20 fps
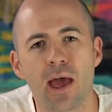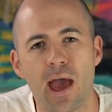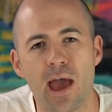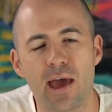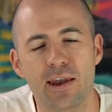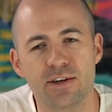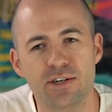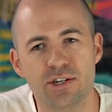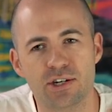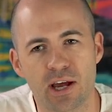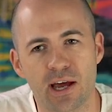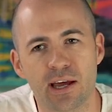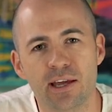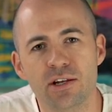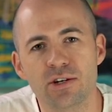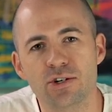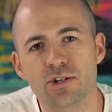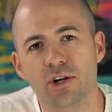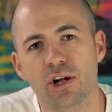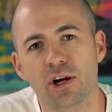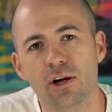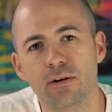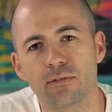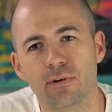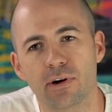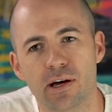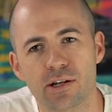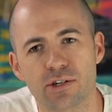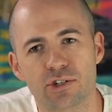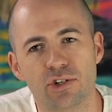and change it
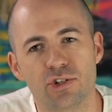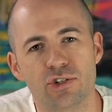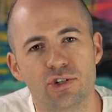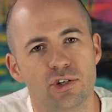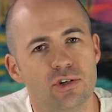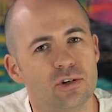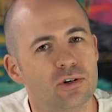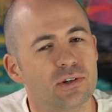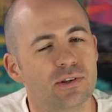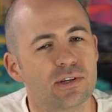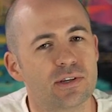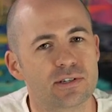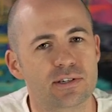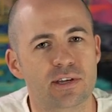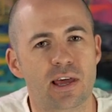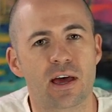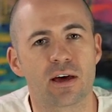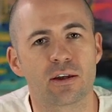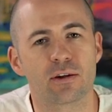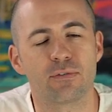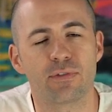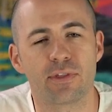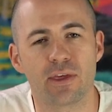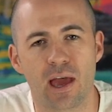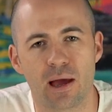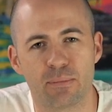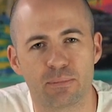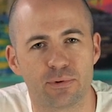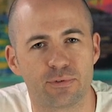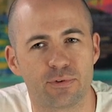over to tune the sound of the
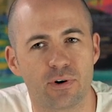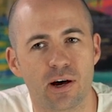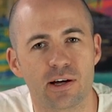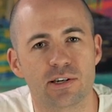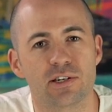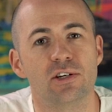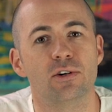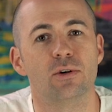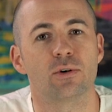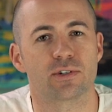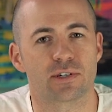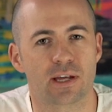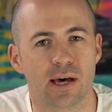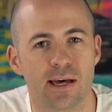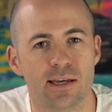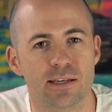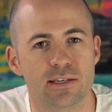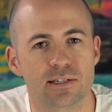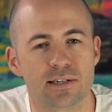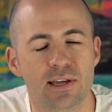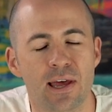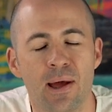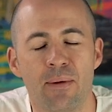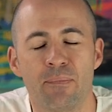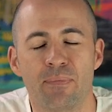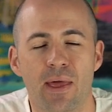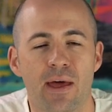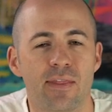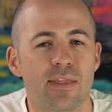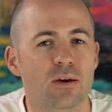amplifier to your taste.
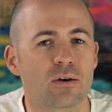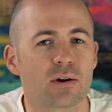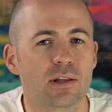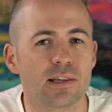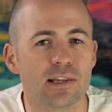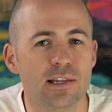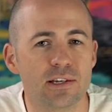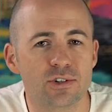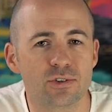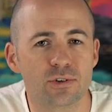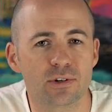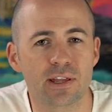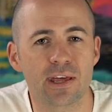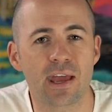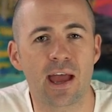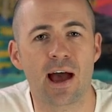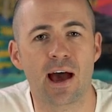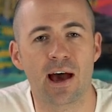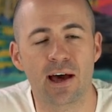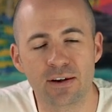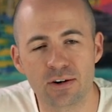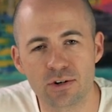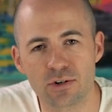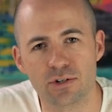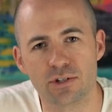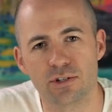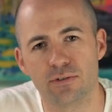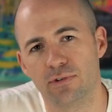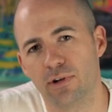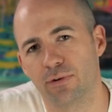And there are literally
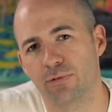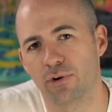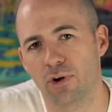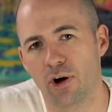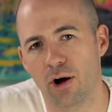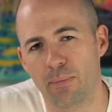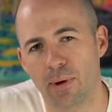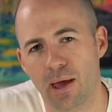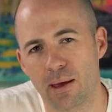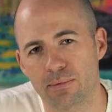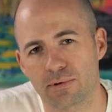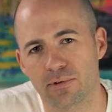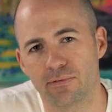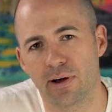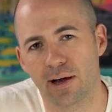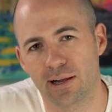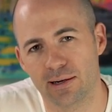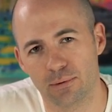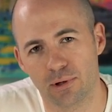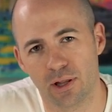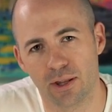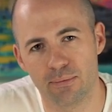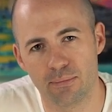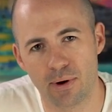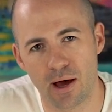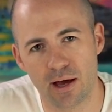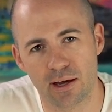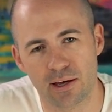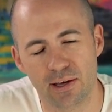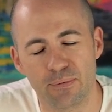hundreds of different op amps available on the
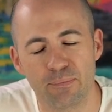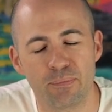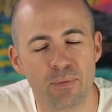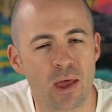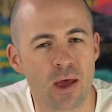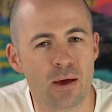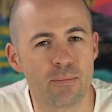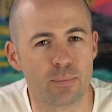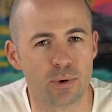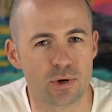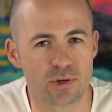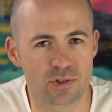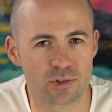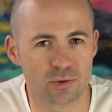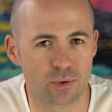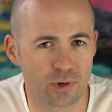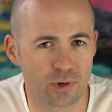market. Burson